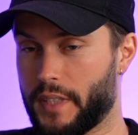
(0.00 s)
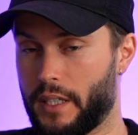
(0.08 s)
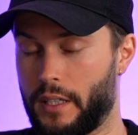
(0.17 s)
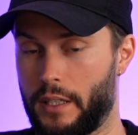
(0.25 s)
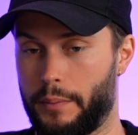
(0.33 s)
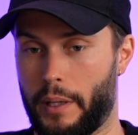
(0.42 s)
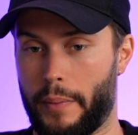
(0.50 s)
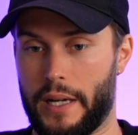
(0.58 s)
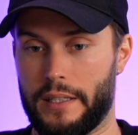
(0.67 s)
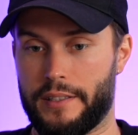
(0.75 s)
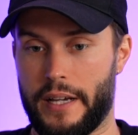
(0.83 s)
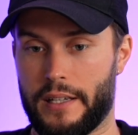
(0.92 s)
uh, by
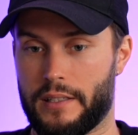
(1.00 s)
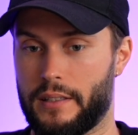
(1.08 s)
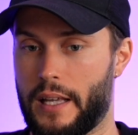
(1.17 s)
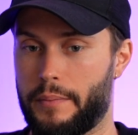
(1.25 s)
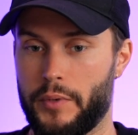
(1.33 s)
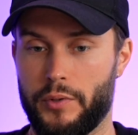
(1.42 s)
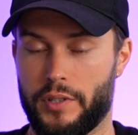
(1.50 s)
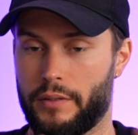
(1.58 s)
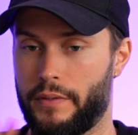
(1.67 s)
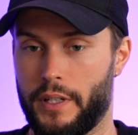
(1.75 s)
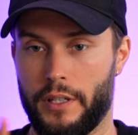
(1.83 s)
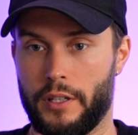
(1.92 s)
Michael Jackson. That music
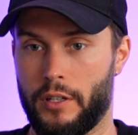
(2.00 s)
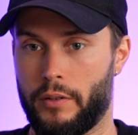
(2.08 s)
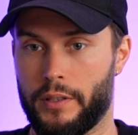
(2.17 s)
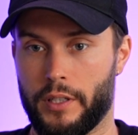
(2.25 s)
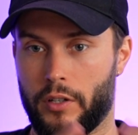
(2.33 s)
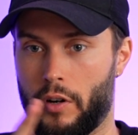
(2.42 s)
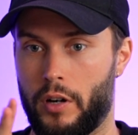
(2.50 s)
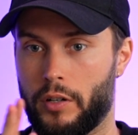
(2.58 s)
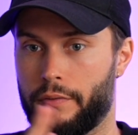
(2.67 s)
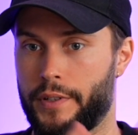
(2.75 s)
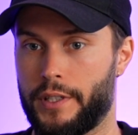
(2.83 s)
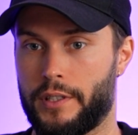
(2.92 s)
video and the
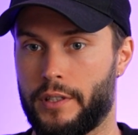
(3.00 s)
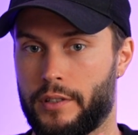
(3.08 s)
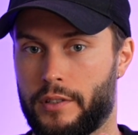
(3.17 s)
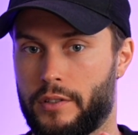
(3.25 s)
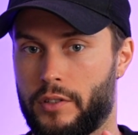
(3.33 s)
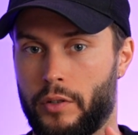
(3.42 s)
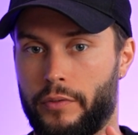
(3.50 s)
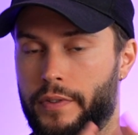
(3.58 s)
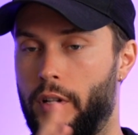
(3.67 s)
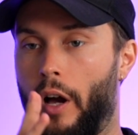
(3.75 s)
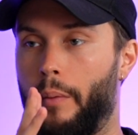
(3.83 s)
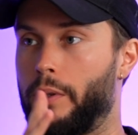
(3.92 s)
choreography is just so
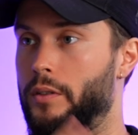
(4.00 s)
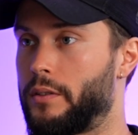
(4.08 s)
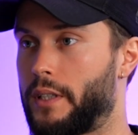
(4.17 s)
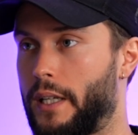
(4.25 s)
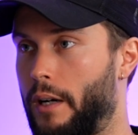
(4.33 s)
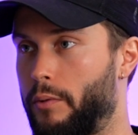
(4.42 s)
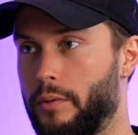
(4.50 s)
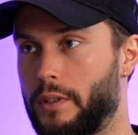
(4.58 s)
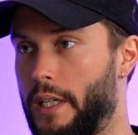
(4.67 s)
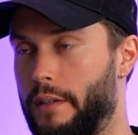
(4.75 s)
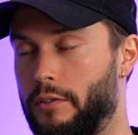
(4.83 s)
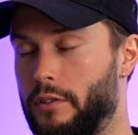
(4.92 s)
phenomenal that I would
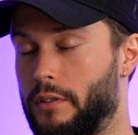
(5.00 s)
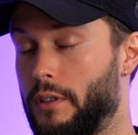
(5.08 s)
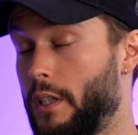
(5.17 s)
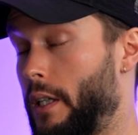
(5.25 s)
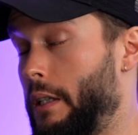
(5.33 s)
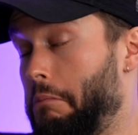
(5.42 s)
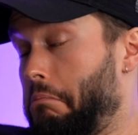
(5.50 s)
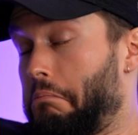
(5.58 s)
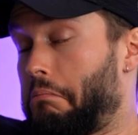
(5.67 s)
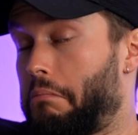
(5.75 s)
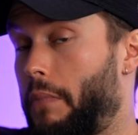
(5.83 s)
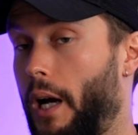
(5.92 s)
never,
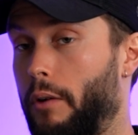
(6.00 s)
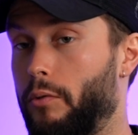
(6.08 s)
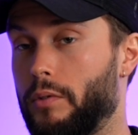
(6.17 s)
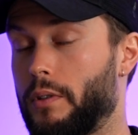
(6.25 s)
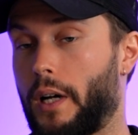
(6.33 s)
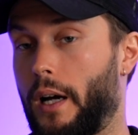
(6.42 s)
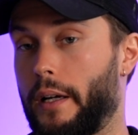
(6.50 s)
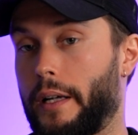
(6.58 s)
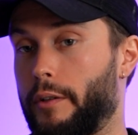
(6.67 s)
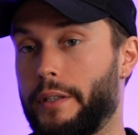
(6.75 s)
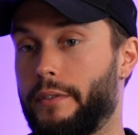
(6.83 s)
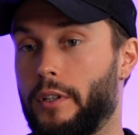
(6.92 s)
I would, I, I
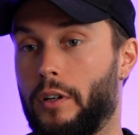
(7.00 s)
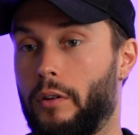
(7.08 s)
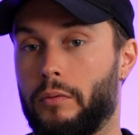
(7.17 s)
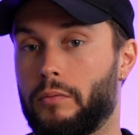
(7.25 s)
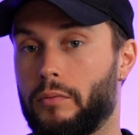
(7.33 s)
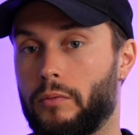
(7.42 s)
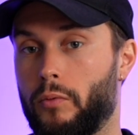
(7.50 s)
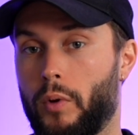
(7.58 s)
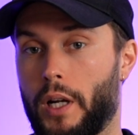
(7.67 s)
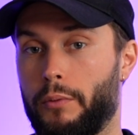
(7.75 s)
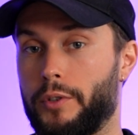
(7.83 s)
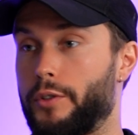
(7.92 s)
don't even know
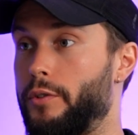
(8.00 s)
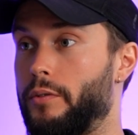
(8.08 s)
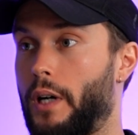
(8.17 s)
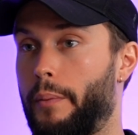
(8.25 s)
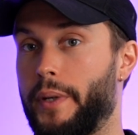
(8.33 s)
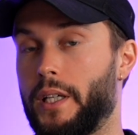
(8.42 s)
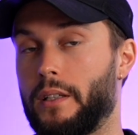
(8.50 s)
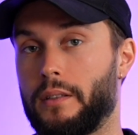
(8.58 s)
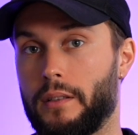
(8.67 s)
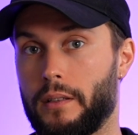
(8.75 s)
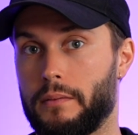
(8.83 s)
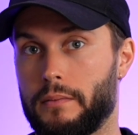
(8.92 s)
what I would do. I mean,
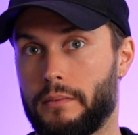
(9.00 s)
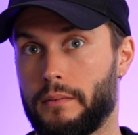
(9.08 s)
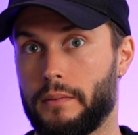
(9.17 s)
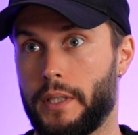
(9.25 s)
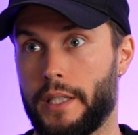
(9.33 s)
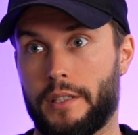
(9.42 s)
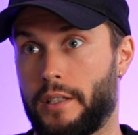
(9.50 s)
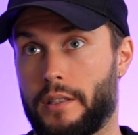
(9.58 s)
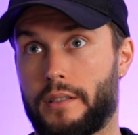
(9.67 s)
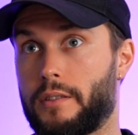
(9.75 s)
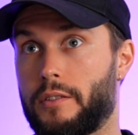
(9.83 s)
it's just